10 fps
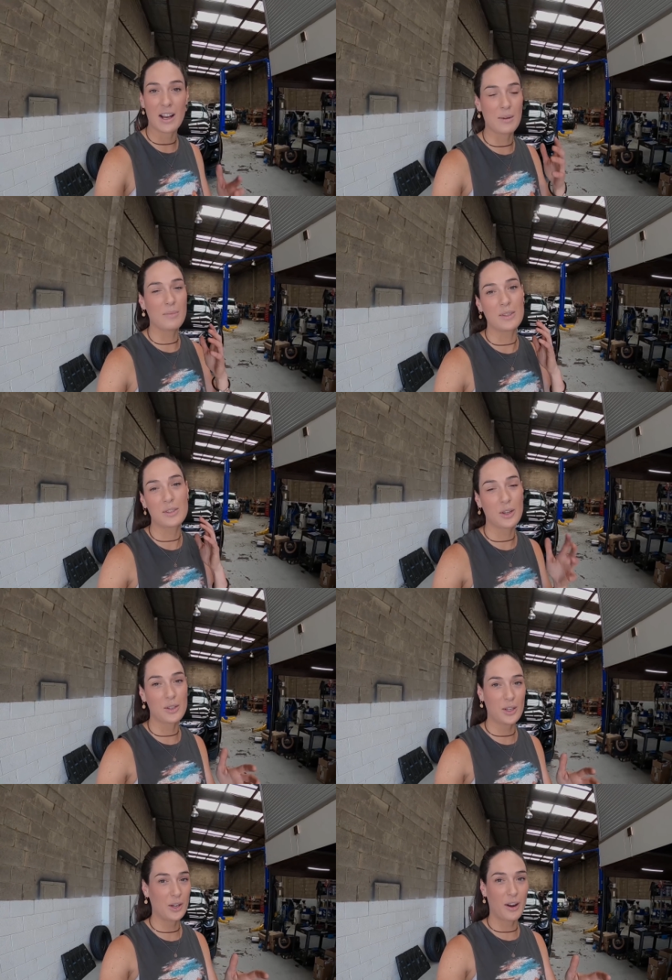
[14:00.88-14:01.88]
I'm so
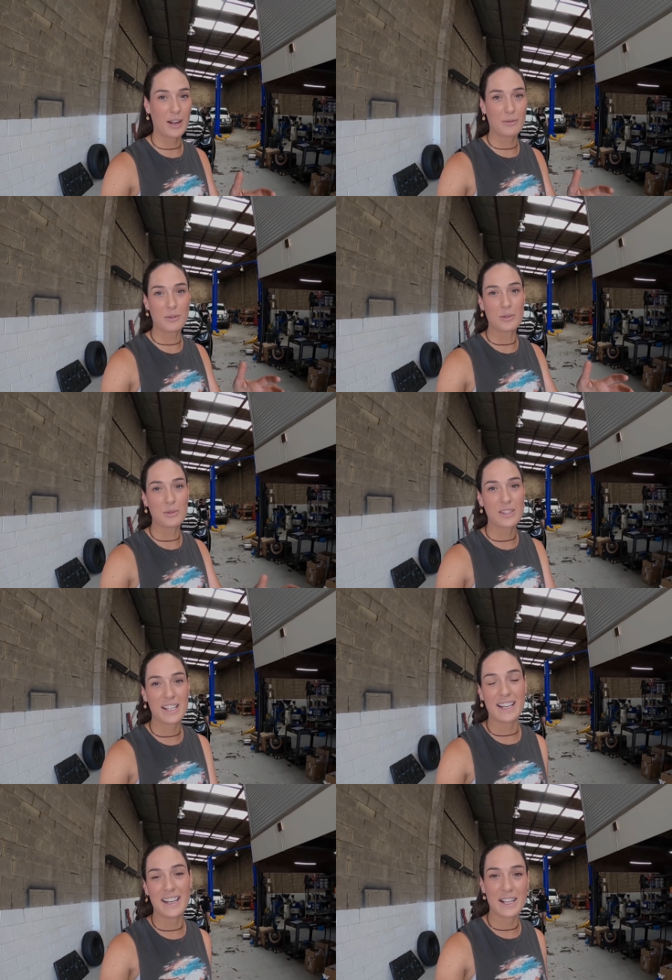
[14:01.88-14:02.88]
grateful
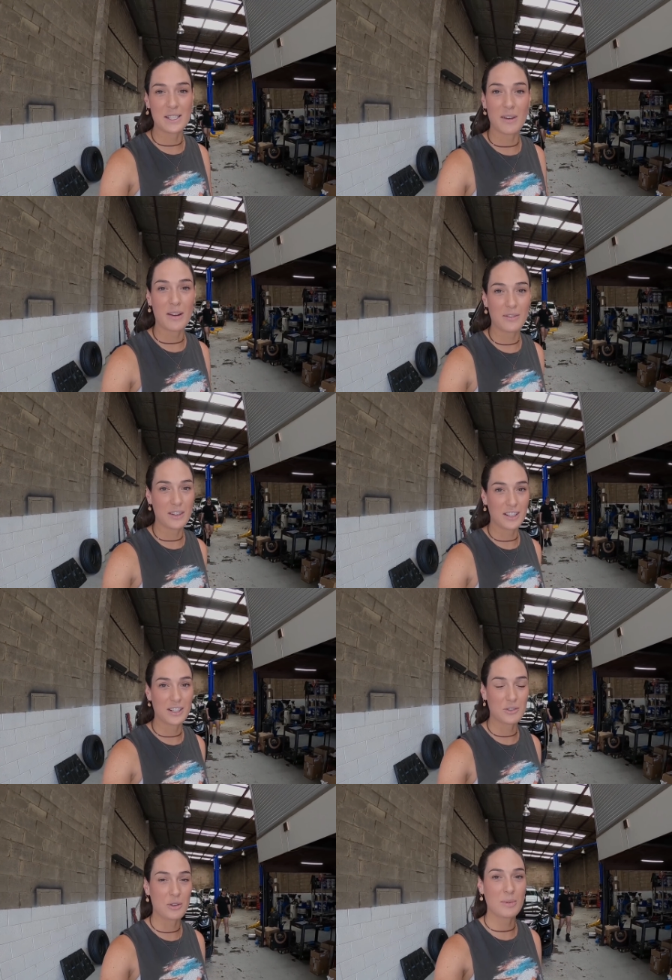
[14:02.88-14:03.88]
to Inhouse Fab for
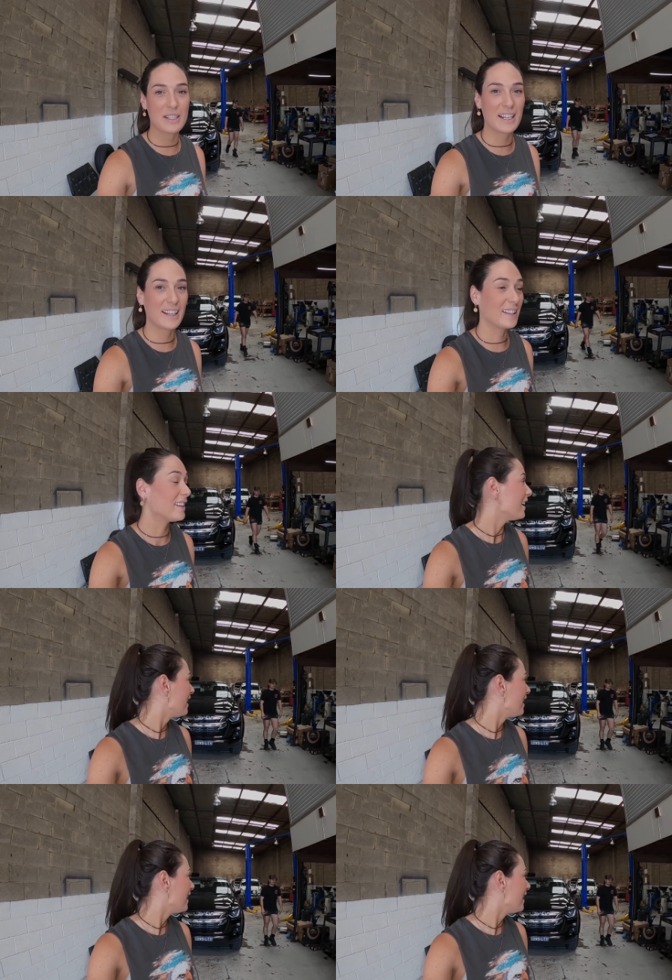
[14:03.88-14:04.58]
contributing and,